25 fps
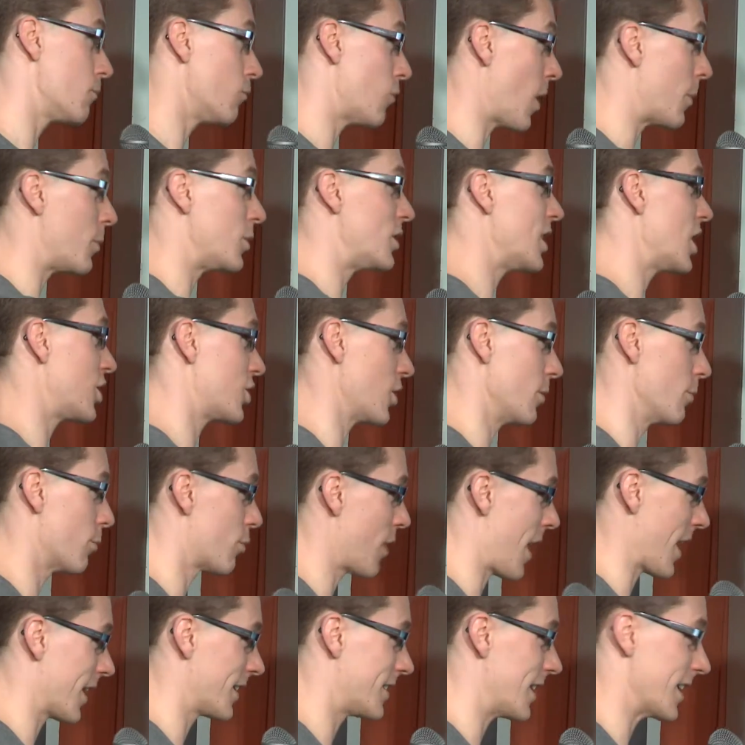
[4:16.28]
repetition,
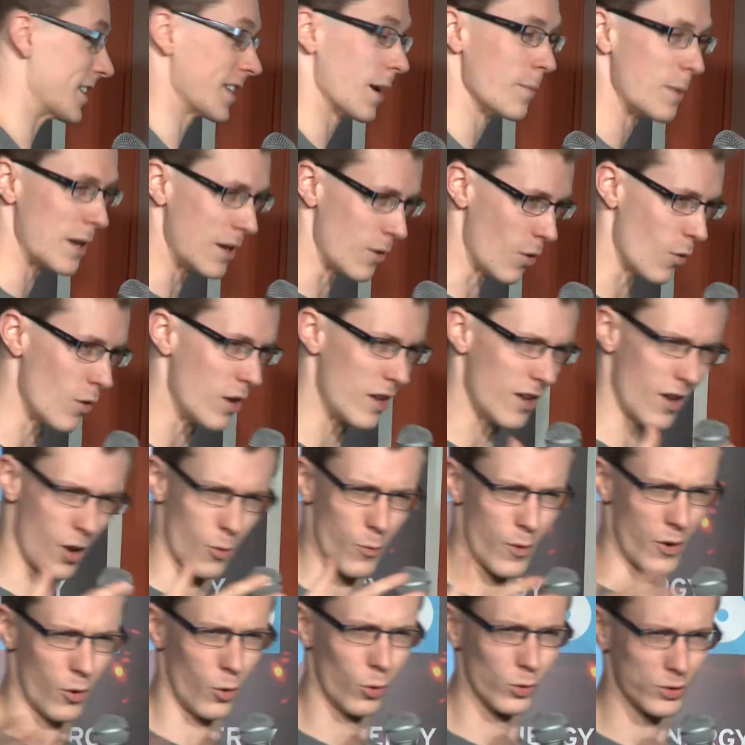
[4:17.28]
practice. I mean, you know,
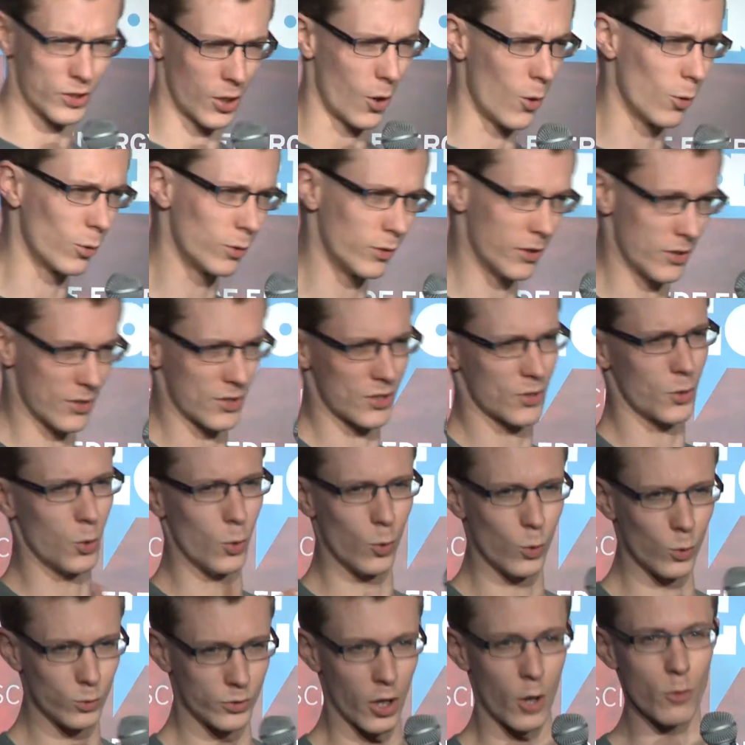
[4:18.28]
we're all told at
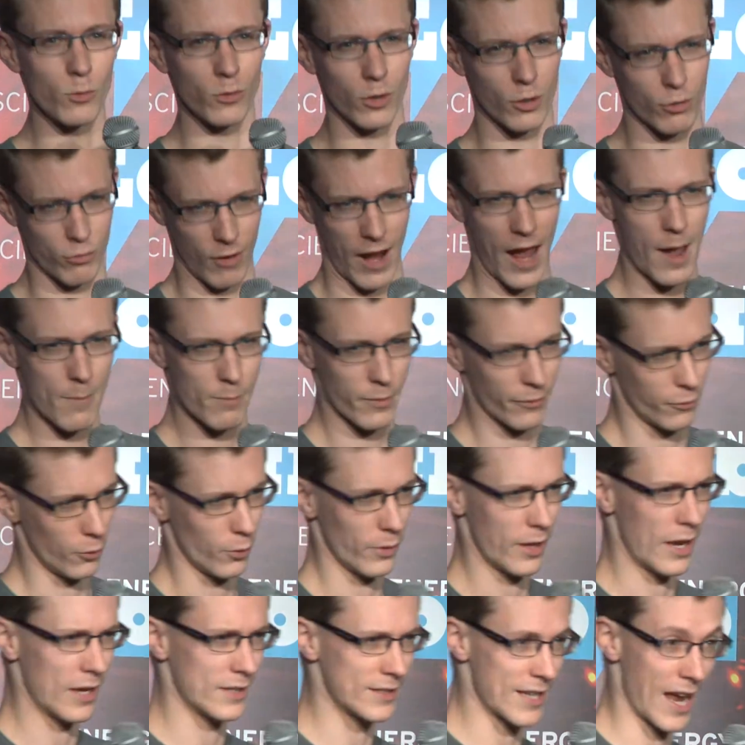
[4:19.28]
school, don't cram
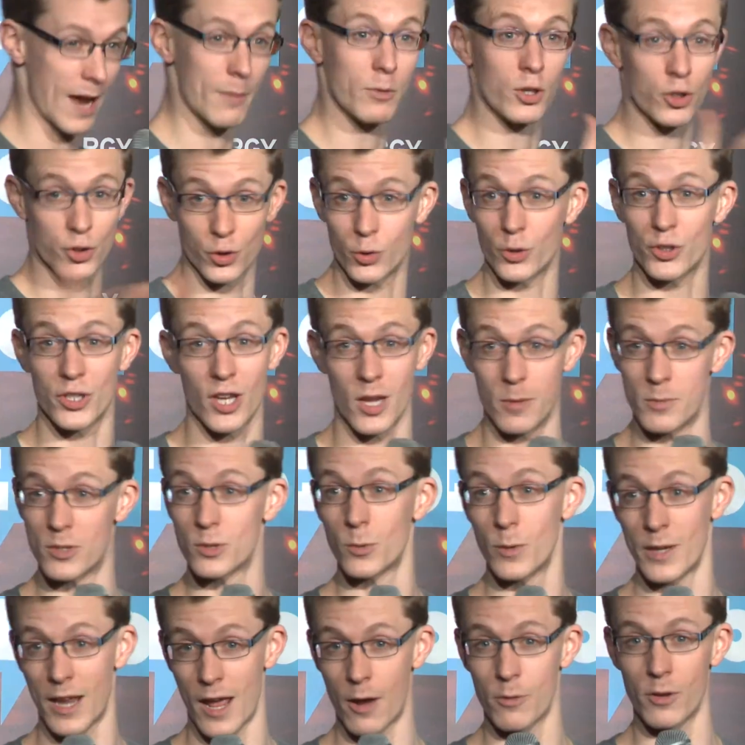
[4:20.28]
before the exam, short term,
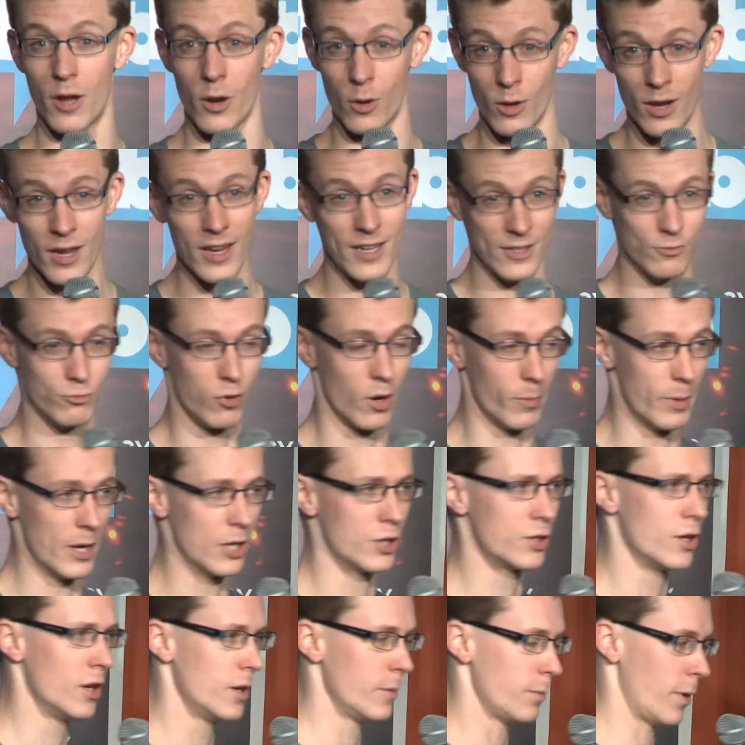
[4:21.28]
as we now know, is
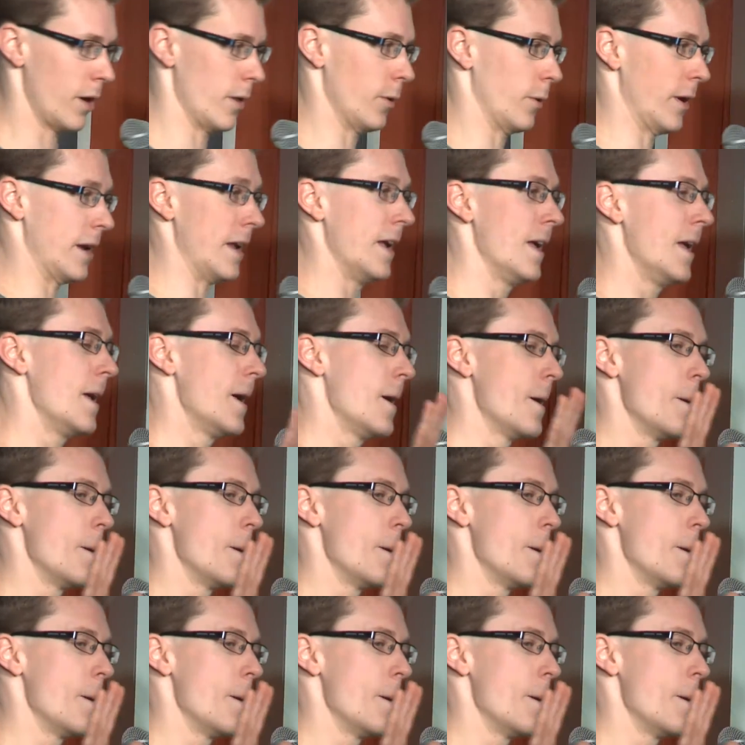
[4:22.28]
rubbish, by the way.